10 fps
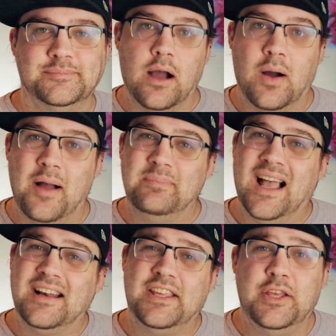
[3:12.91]
Now, I'm
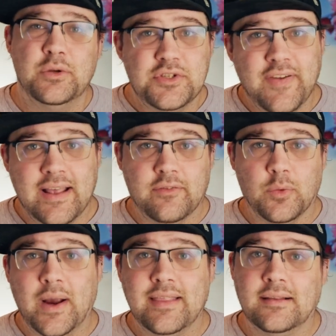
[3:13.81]
not a huge fan of
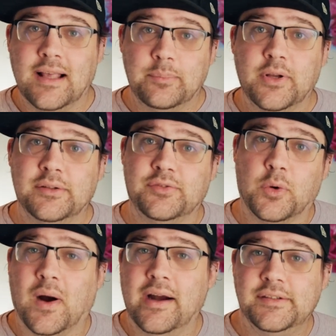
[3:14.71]
the way that Leptos
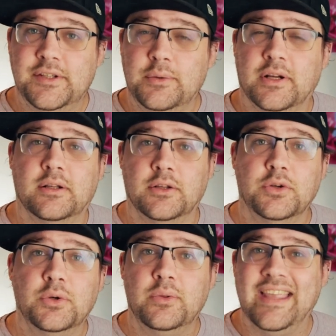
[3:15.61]
requires you to
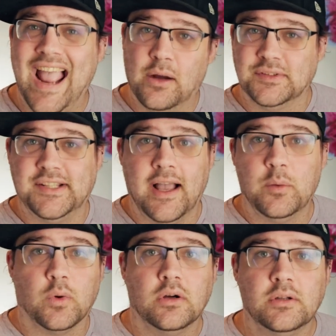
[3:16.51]
glue the
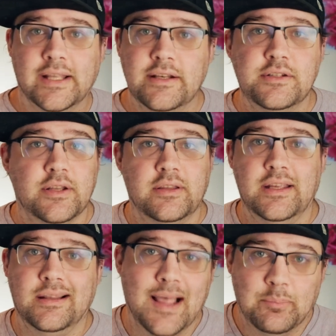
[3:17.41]
outside world into
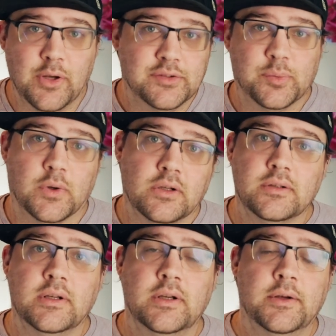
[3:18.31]
the Leptos world,